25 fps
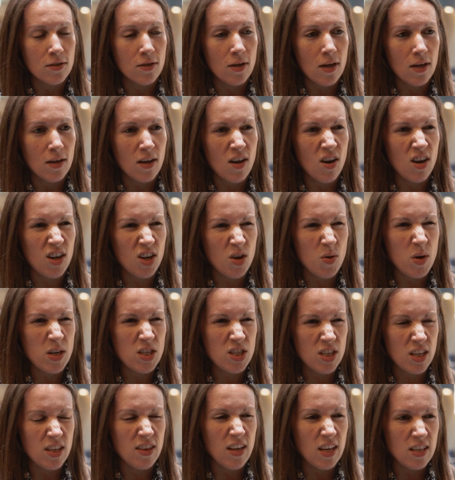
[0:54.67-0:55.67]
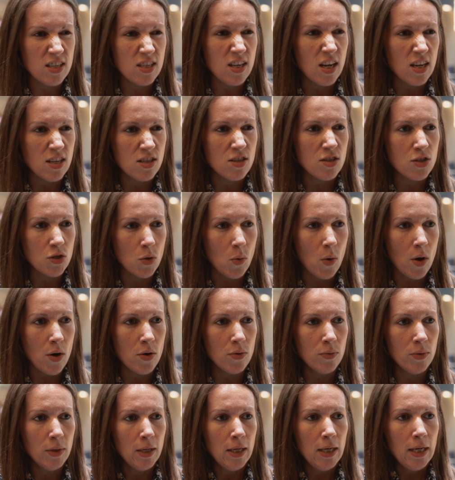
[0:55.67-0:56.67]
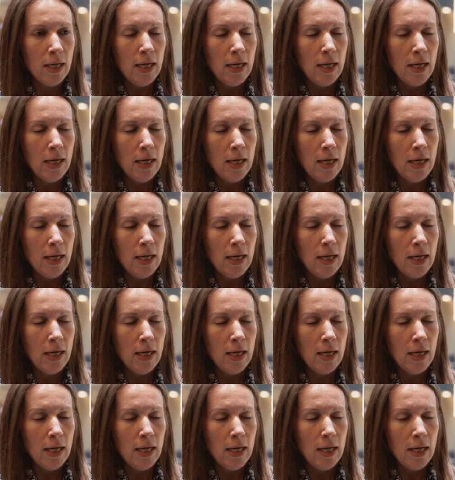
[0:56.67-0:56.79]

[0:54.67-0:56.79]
and kind of questioning that status quo.